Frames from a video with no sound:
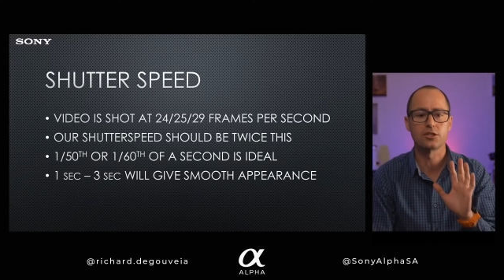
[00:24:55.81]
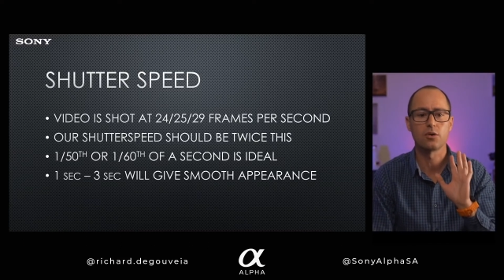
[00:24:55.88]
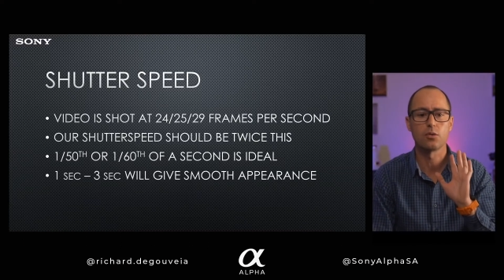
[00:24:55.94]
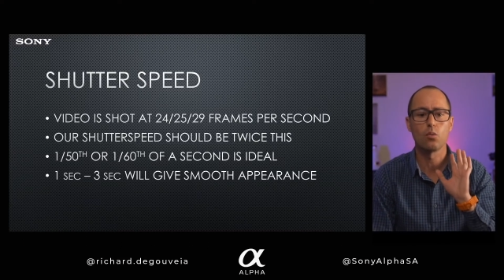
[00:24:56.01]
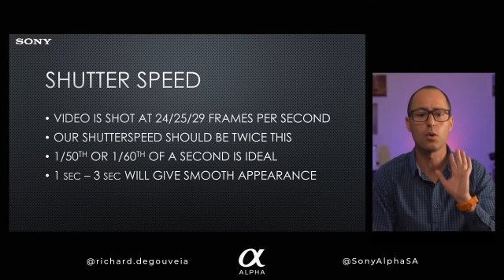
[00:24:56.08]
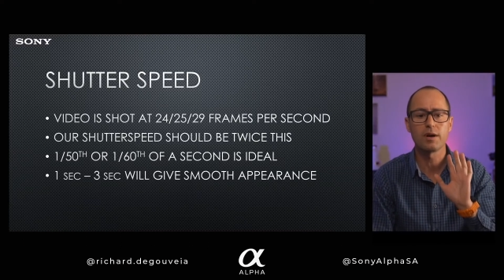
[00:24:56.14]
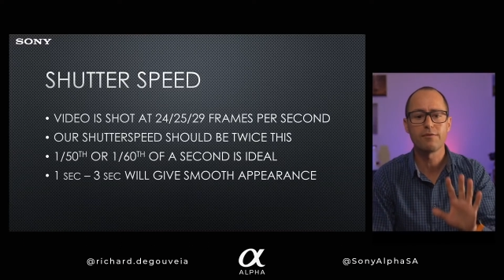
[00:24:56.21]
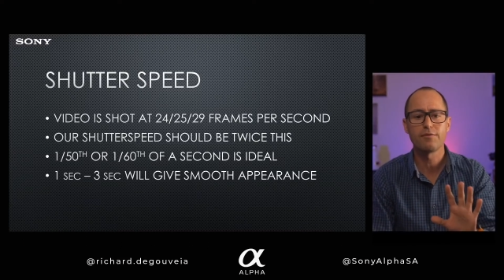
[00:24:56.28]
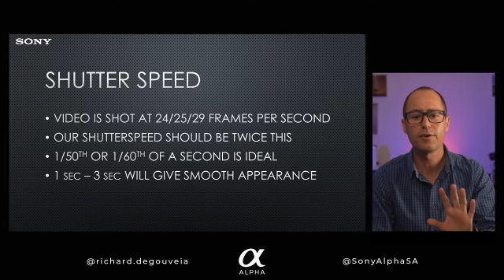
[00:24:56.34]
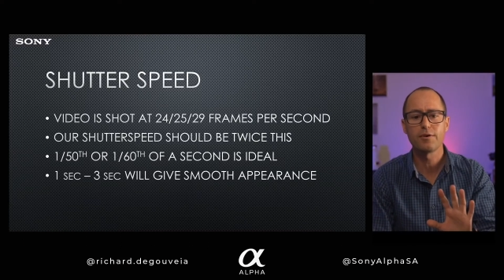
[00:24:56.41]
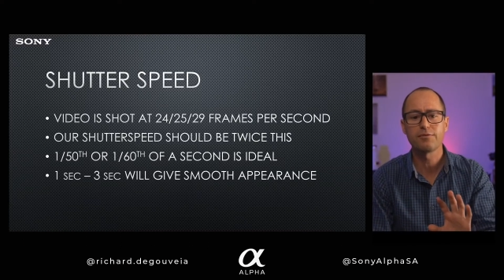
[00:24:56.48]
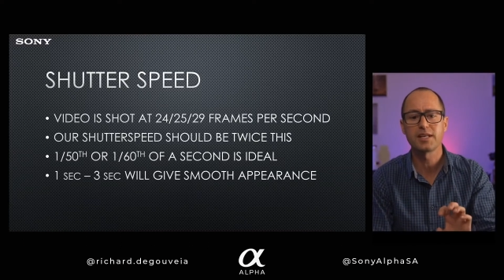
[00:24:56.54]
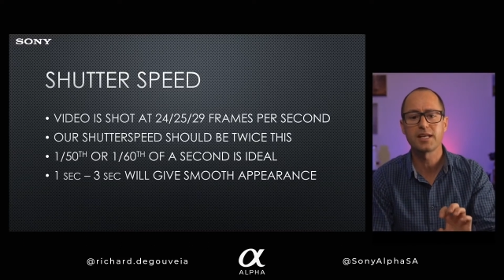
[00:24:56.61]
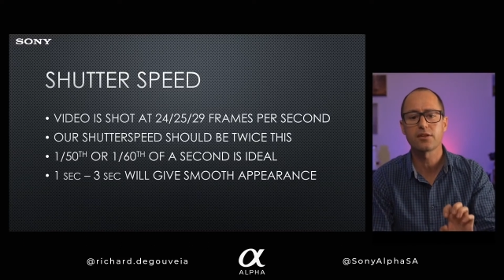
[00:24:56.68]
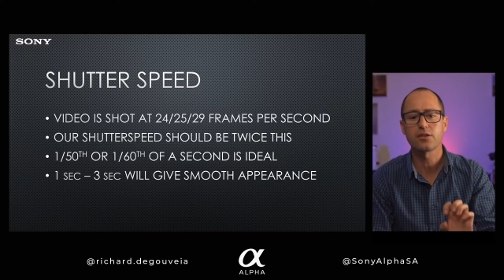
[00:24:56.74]
So
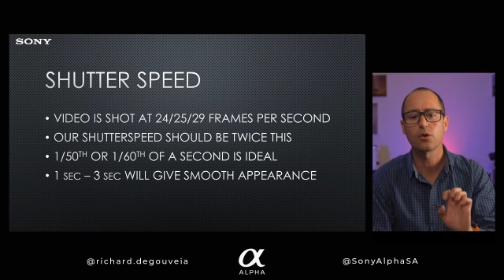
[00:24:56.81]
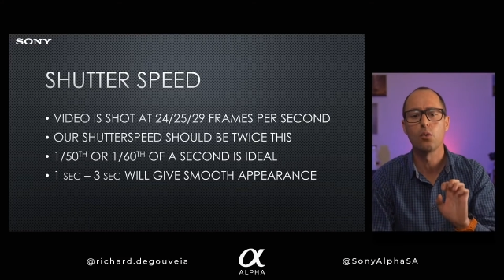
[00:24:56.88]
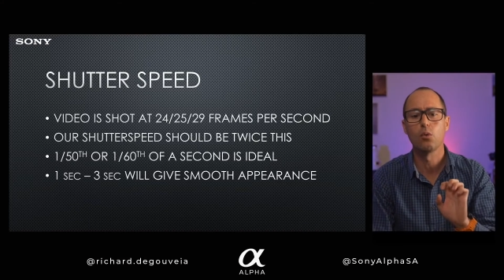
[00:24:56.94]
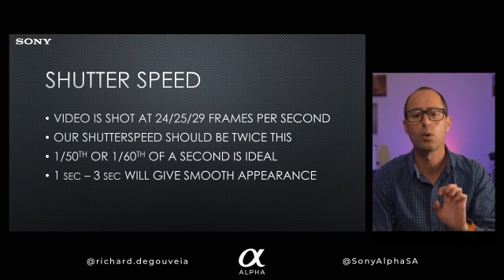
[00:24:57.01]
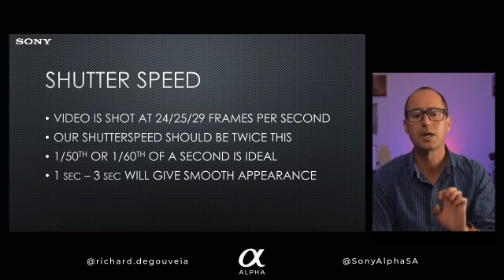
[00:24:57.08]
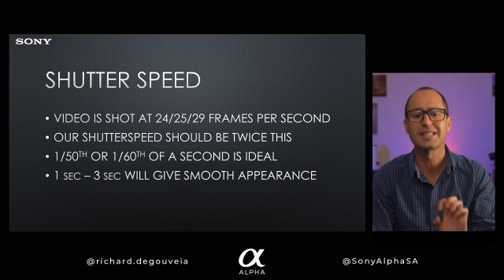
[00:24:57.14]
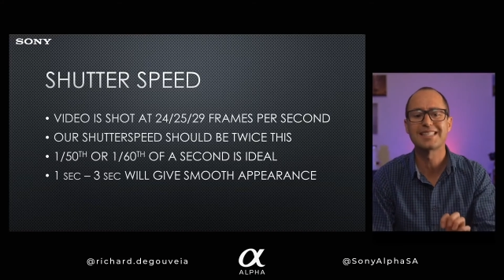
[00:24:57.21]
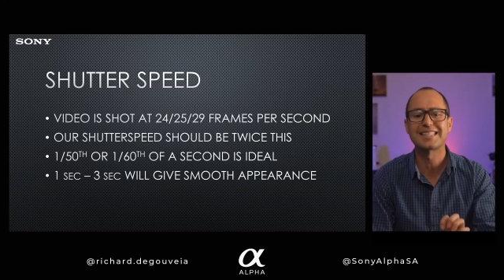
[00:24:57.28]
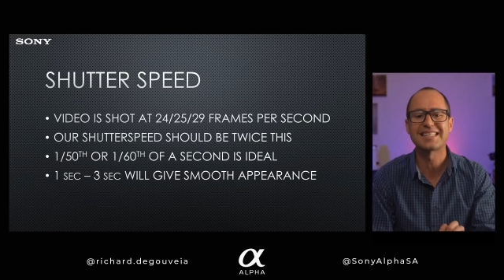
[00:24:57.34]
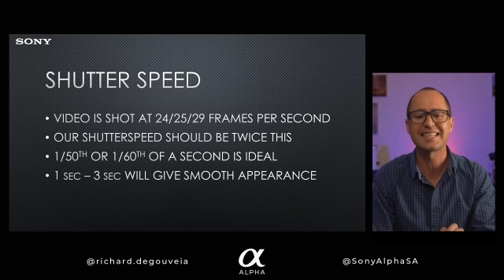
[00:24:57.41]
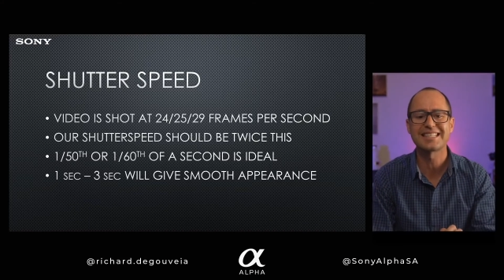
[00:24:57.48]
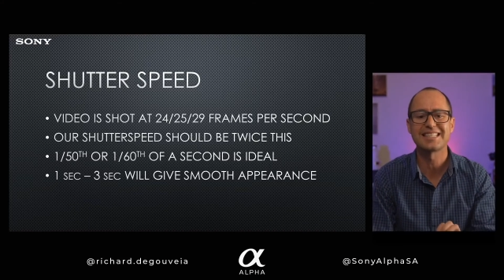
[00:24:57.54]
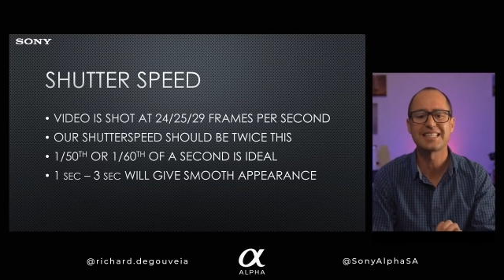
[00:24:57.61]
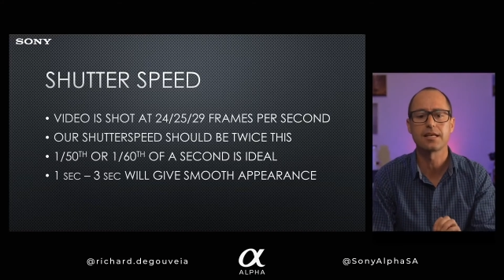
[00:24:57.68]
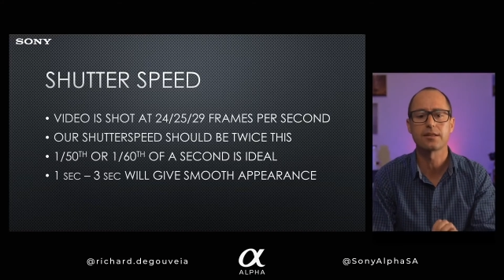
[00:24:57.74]
1/50th or
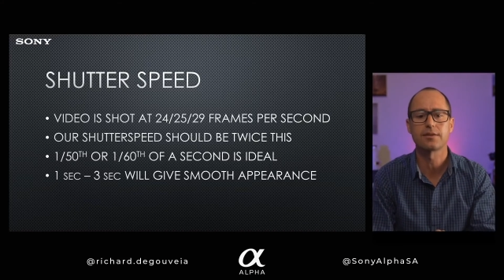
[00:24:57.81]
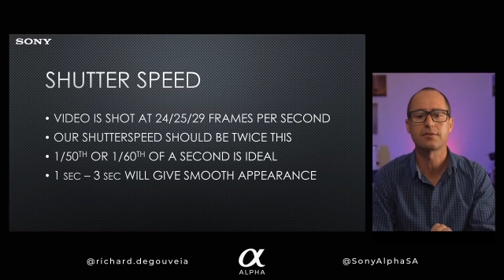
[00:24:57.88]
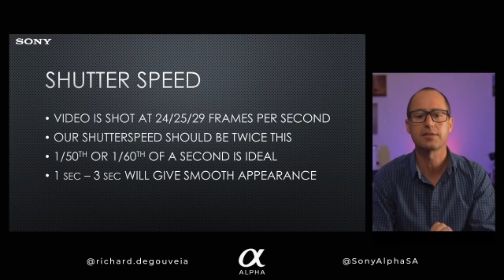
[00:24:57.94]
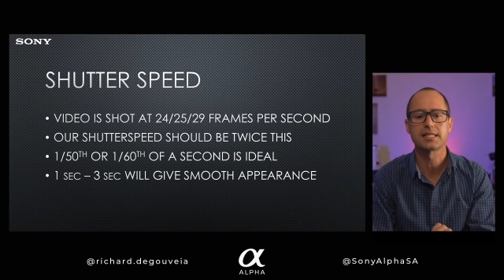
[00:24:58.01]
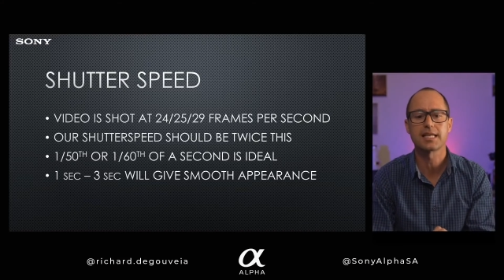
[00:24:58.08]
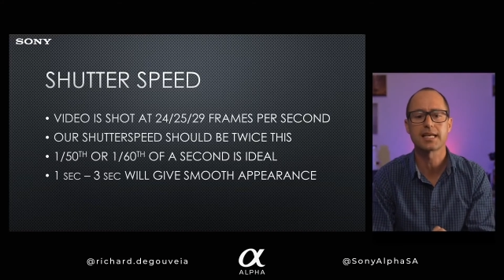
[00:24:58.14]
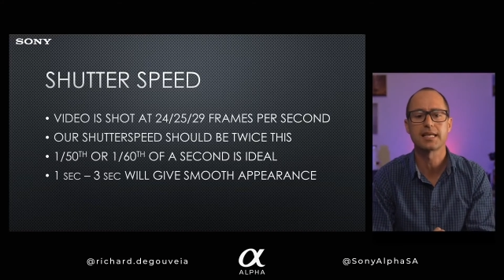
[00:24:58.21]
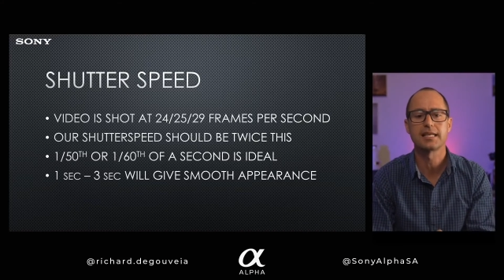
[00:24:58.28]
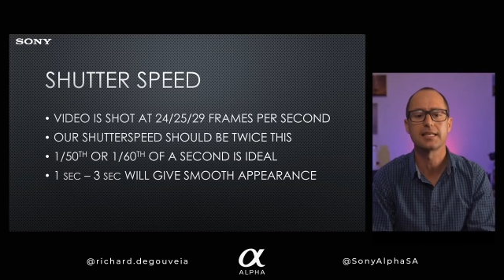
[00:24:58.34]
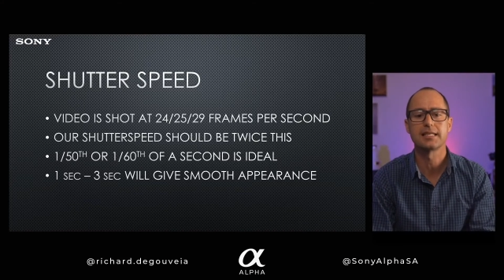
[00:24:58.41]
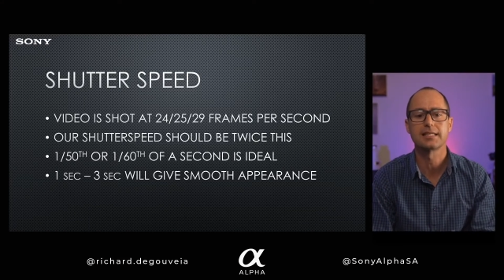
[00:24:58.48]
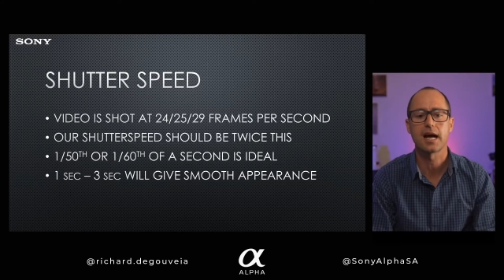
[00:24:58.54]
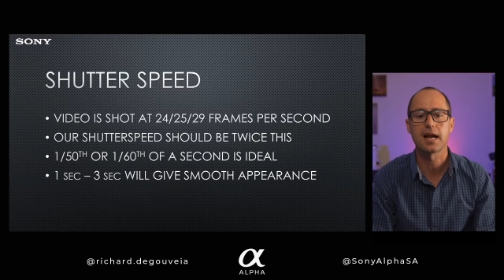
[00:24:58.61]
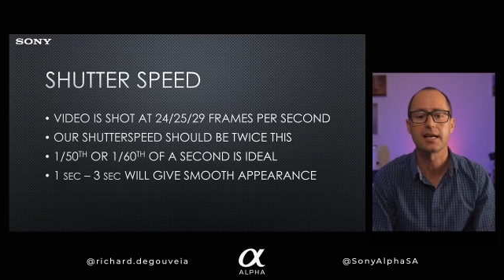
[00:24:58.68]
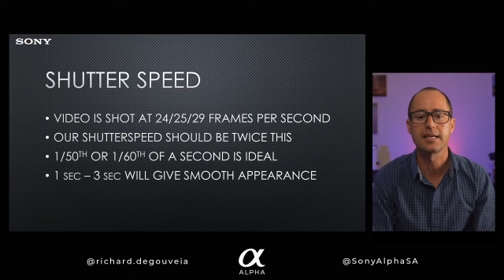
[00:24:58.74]
1/60th of a second is
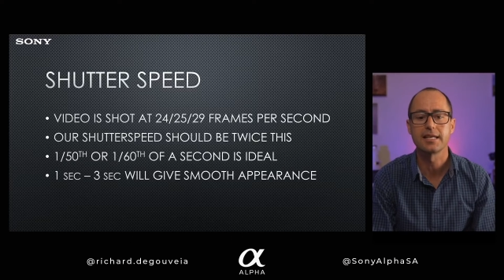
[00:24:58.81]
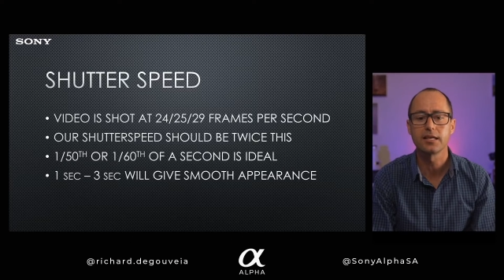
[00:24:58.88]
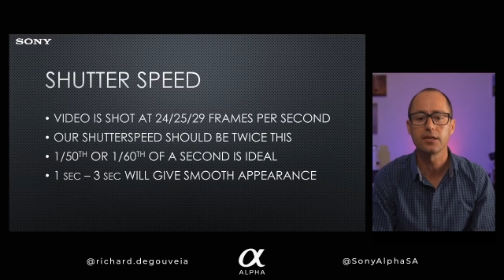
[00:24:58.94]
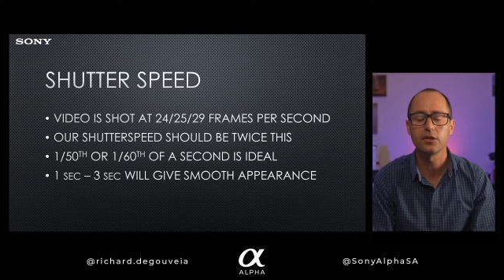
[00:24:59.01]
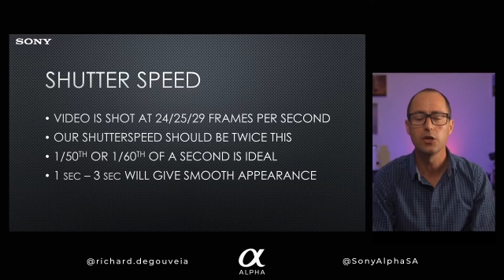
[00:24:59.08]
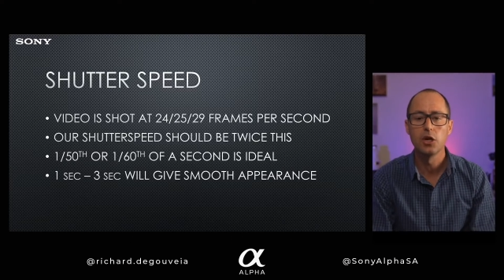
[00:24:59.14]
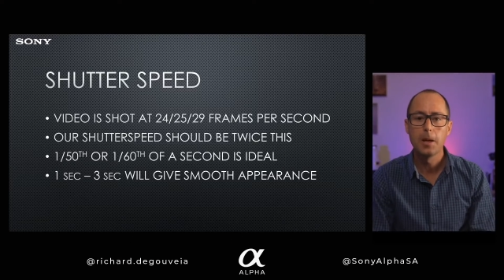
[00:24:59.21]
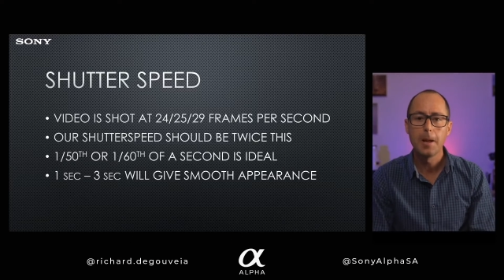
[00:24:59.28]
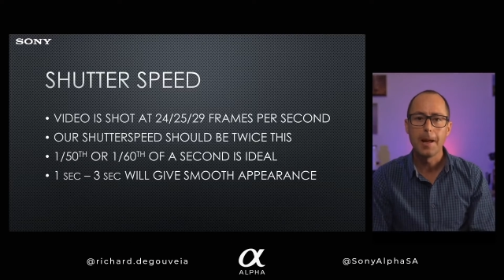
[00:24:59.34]
ideal.